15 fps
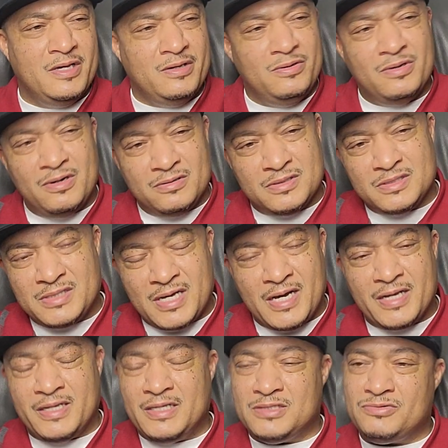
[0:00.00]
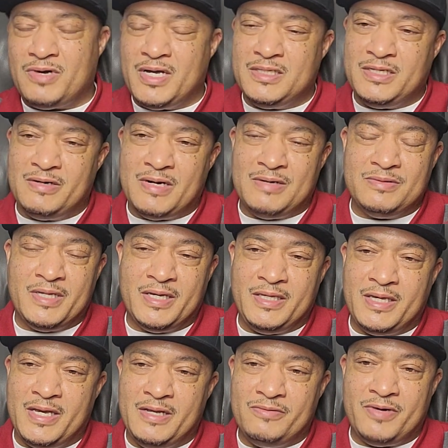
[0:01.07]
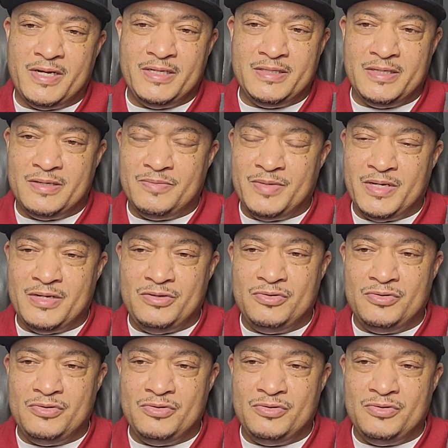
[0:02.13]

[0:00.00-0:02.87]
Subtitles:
Society is right there out that gate right there, man.